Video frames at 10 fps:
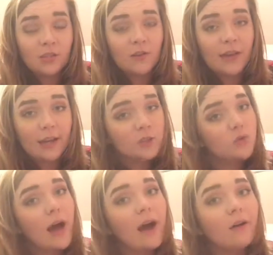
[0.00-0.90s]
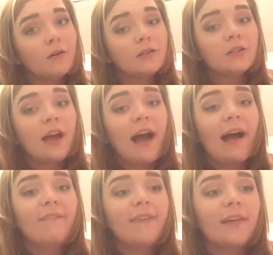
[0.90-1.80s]
to the next round.
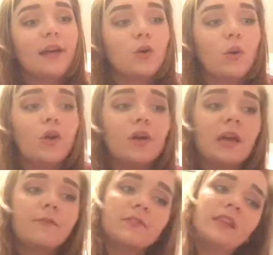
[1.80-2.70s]
I feel like we're looking for